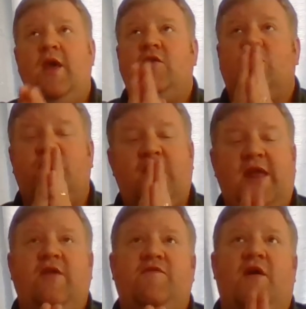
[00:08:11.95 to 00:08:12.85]
So
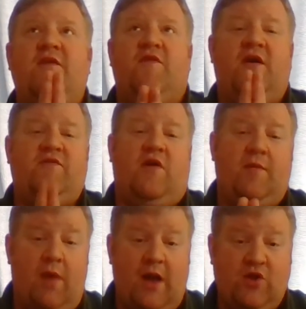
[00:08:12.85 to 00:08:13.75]
thank you very, very, very
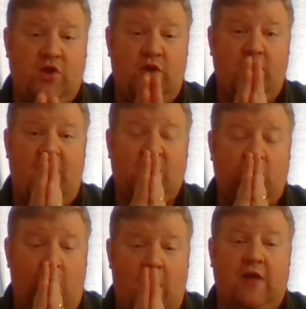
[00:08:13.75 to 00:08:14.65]
much. You guys
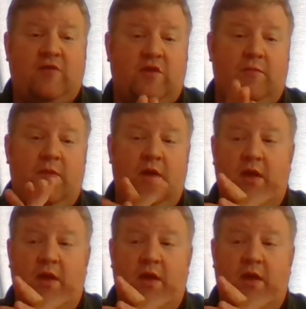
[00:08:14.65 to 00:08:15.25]
are awesome.